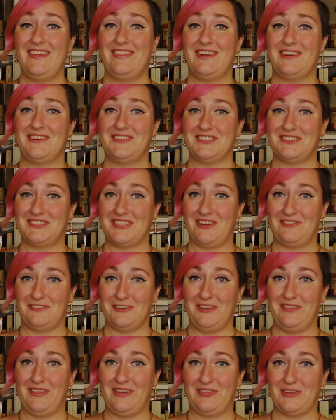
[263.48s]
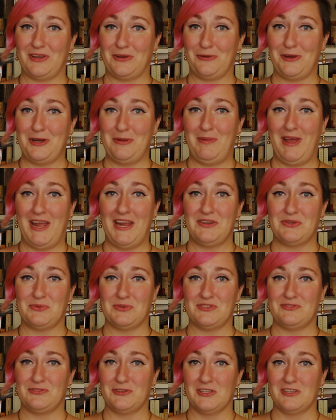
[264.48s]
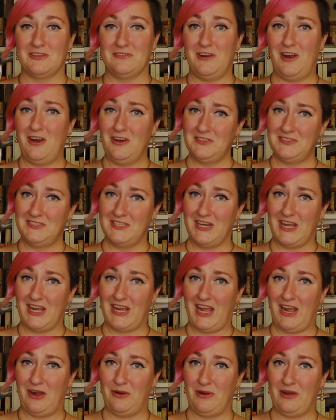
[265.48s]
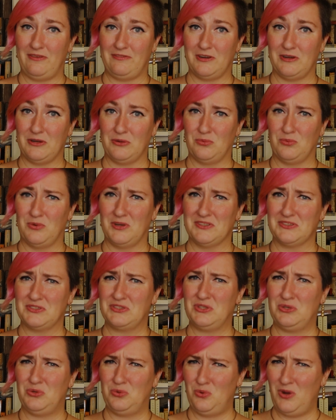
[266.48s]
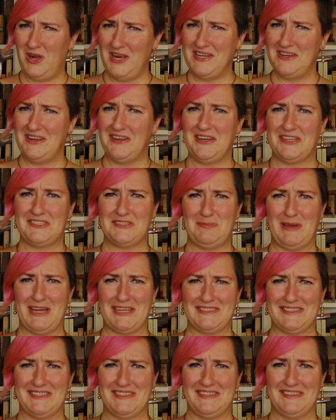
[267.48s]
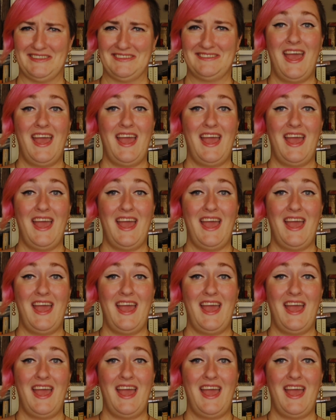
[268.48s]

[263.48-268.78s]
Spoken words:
Their discovery that the green paint was full of arsenic, however, was quite unexpected.